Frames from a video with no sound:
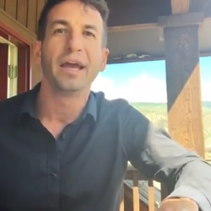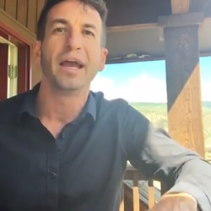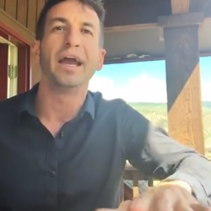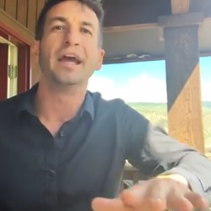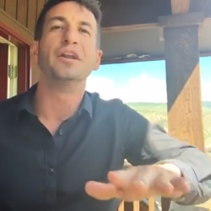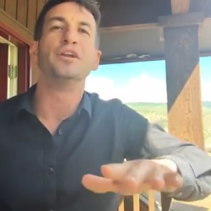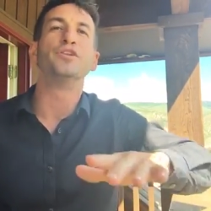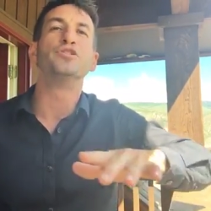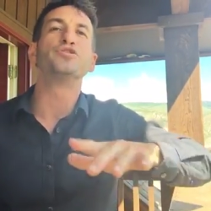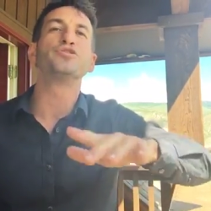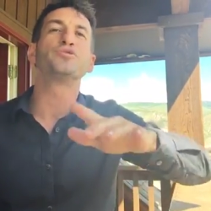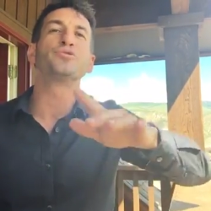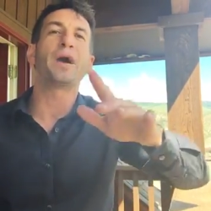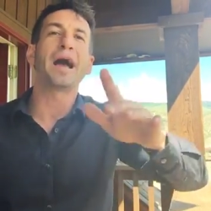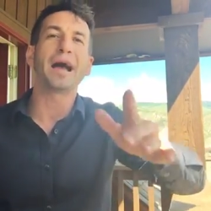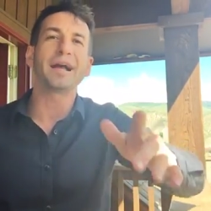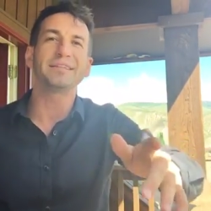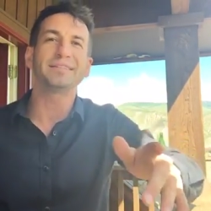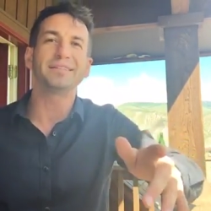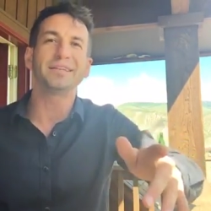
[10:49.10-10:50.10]
and
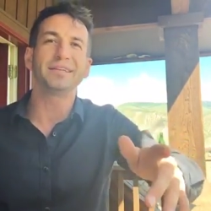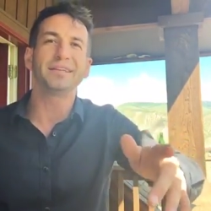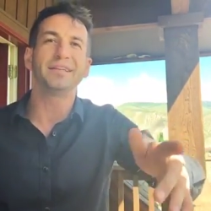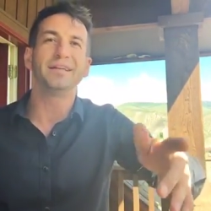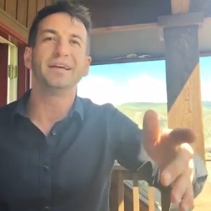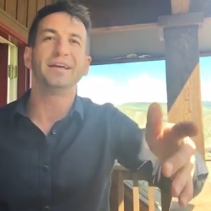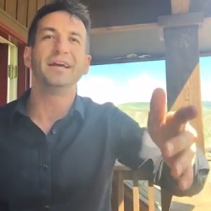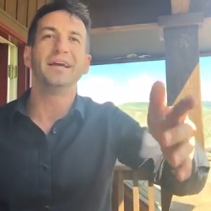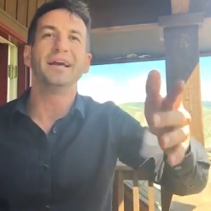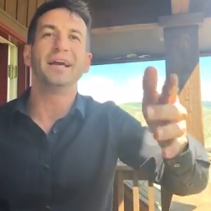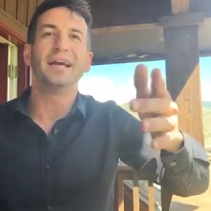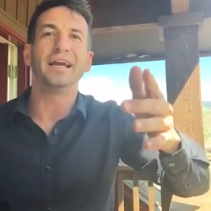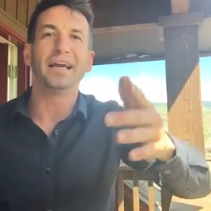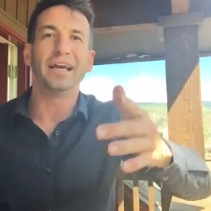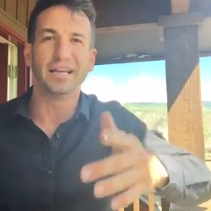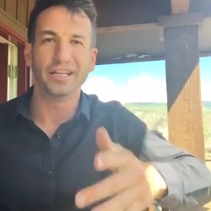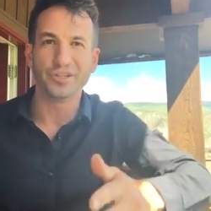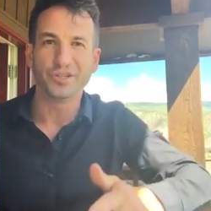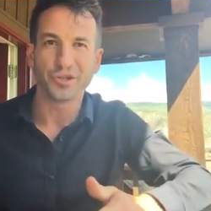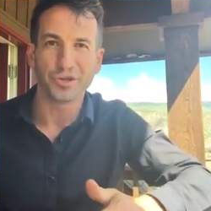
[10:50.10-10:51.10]
attract it
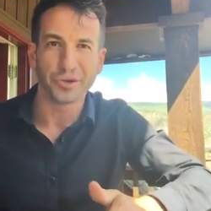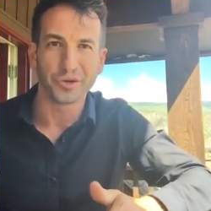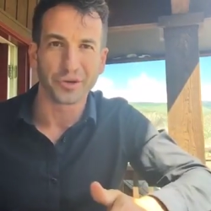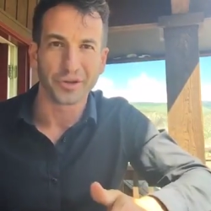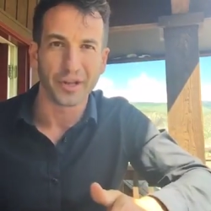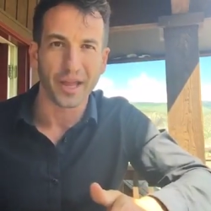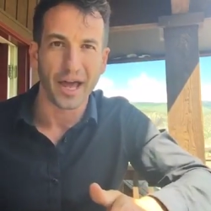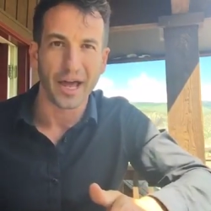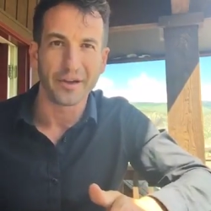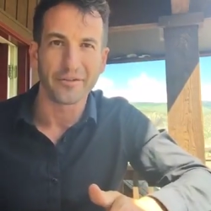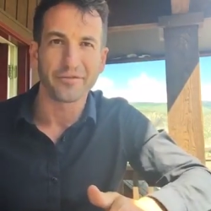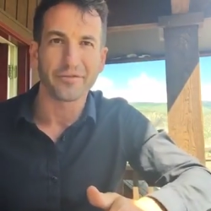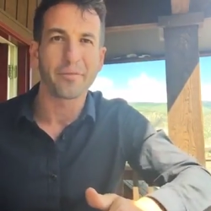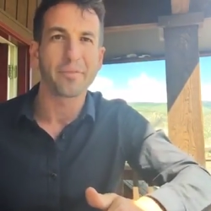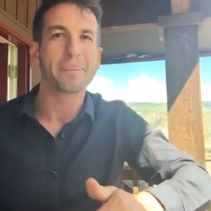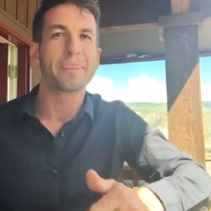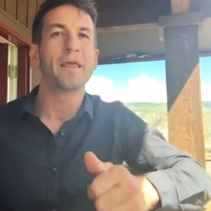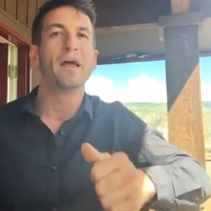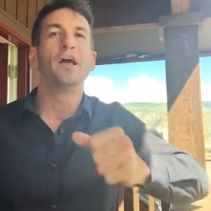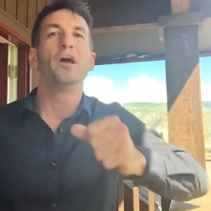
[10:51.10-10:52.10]
into your life
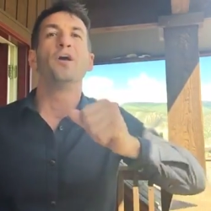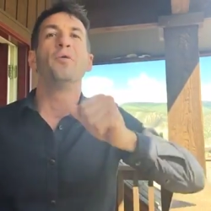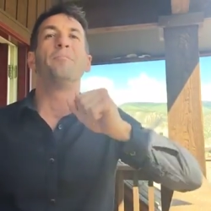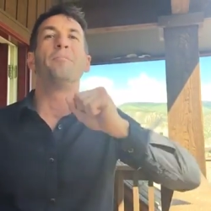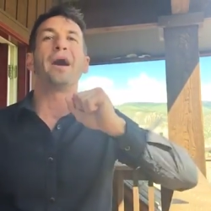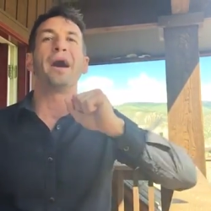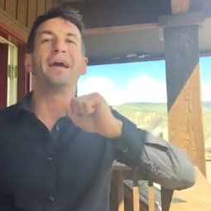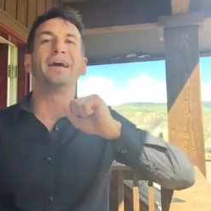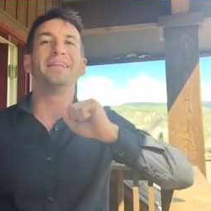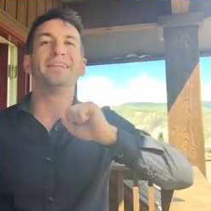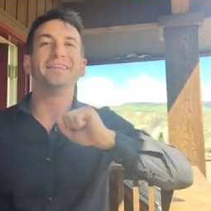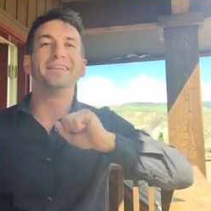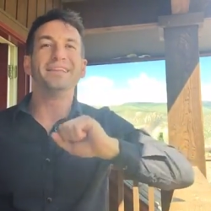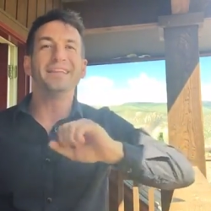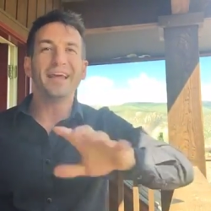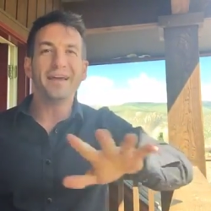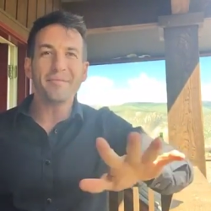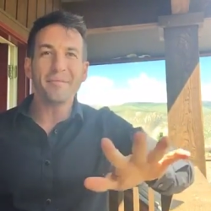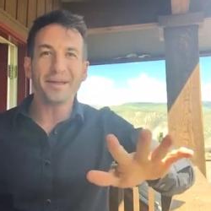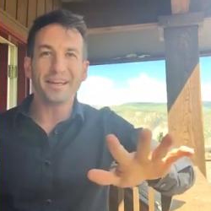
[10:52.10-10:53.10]
by
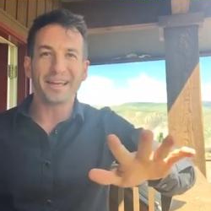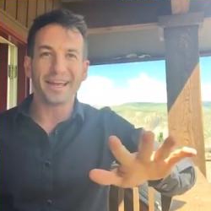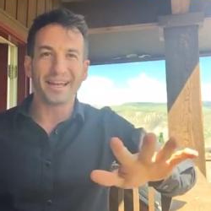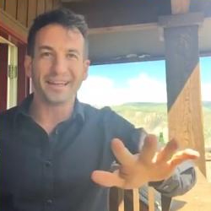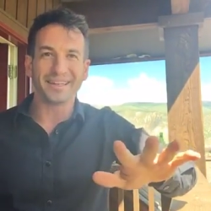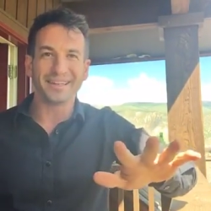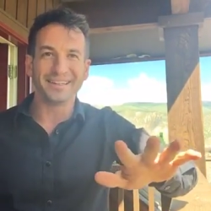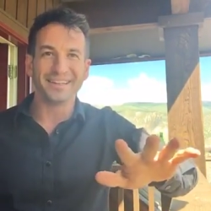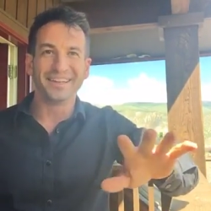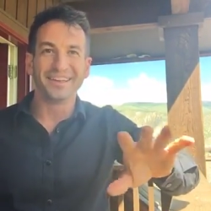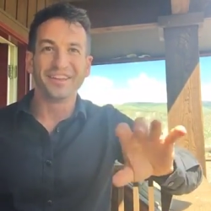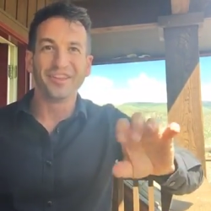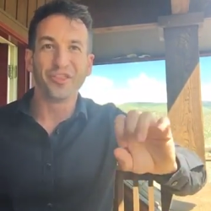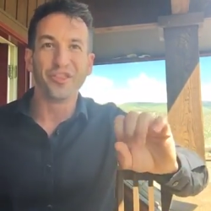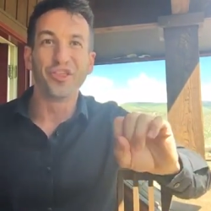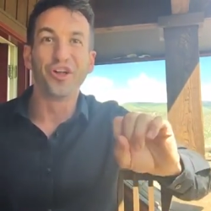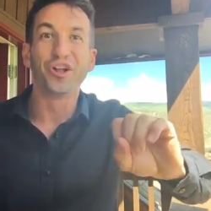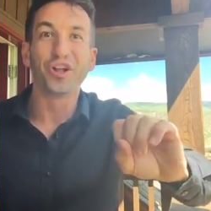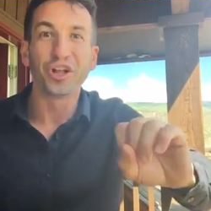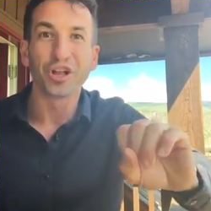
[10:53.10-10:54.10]
eliminating
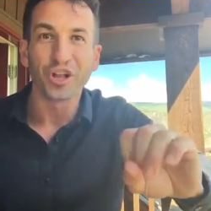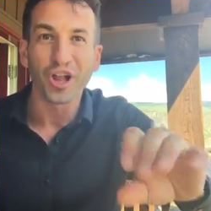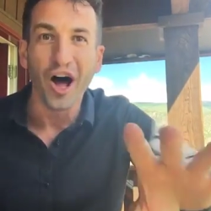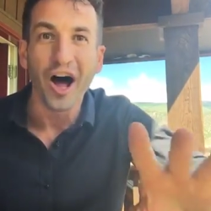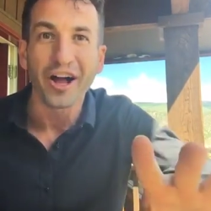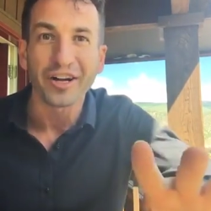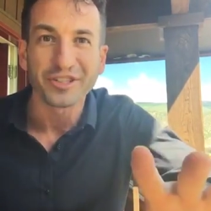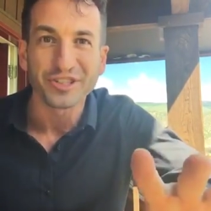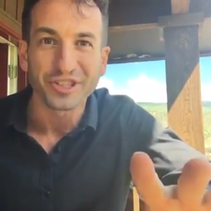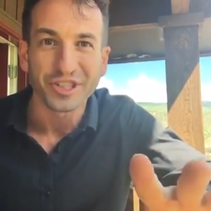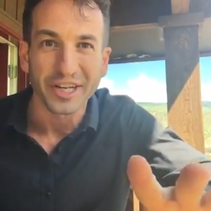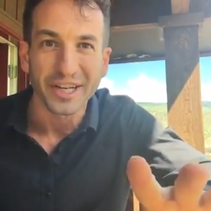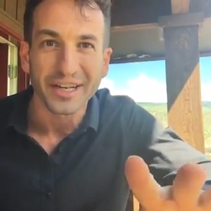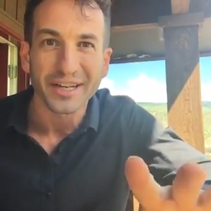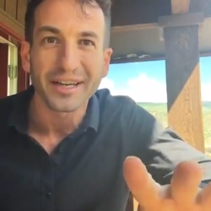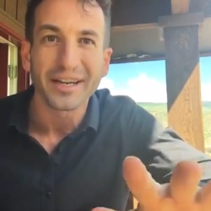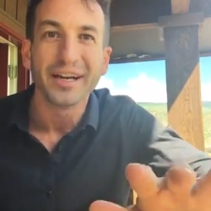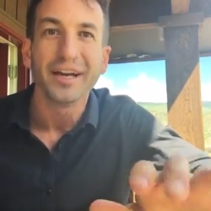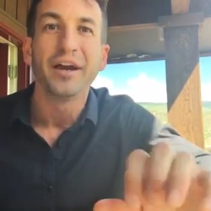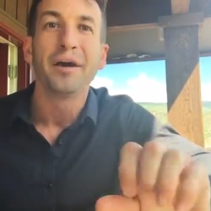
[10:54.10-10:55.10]
the
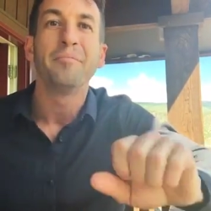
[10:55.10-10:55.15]
logic,